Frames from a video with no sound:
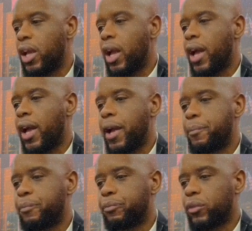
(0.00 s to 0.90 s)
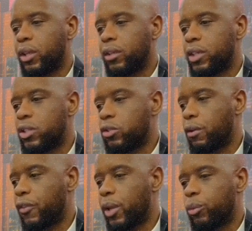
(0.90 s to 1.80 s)
This
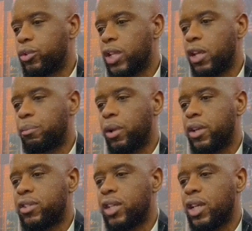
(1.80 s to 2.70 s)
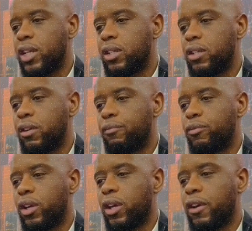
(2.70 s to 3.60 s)
event will take place in
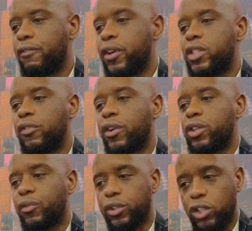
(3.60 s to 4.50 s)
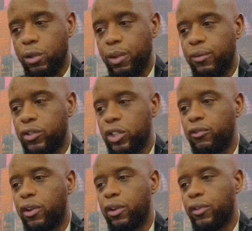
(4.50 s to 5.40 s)
the 31st of October to the
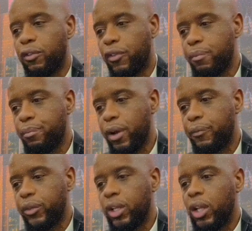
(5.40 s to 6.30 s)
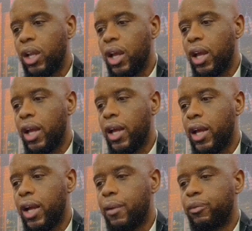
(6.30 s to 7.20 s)
3rd of November.
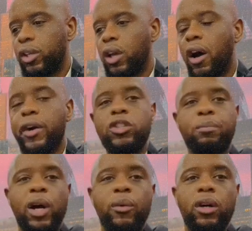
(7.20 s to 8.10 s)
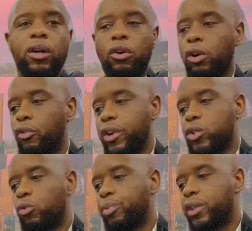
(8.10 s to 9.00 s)
The Hydropower
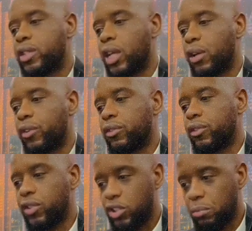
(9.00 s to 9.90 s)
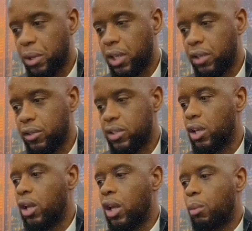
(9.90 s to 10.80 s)
Congress will bring together decision makers
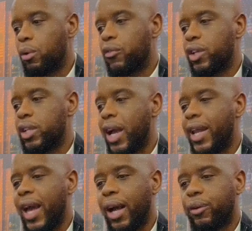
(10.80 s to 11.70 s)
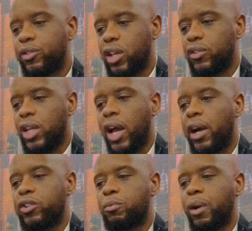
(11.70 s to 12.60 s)
within and outside the
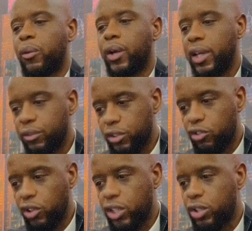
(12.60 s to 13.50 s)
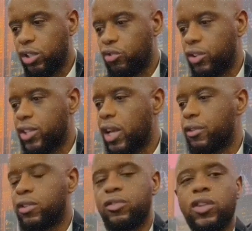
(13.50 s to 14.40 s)
hydropower industry to address how
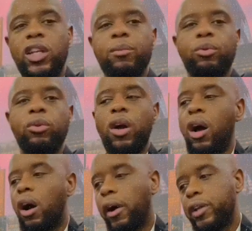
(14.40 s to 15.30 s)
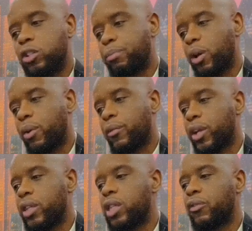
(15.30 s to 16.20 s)
sustainable hydropower
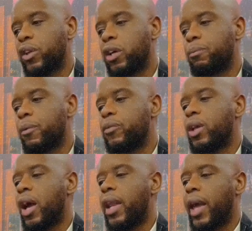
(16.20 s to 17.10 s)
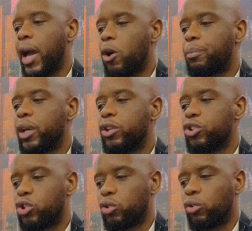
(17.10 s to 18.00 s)
can develop and help
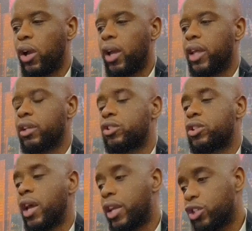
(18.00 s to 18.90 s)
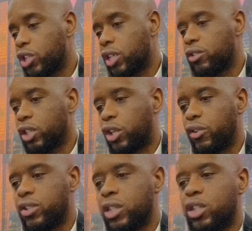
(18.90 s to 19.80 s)
ensure energy
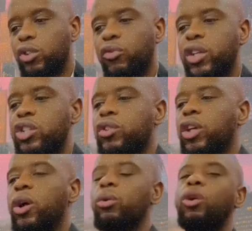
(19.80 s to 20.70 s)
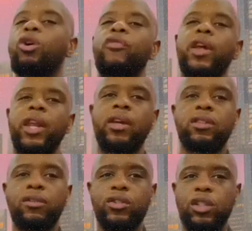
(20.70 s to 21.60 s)
security to reach the goal of
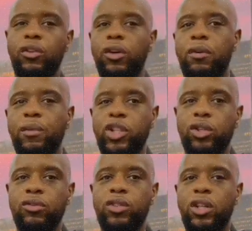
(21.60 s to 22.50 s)
net zero emissions.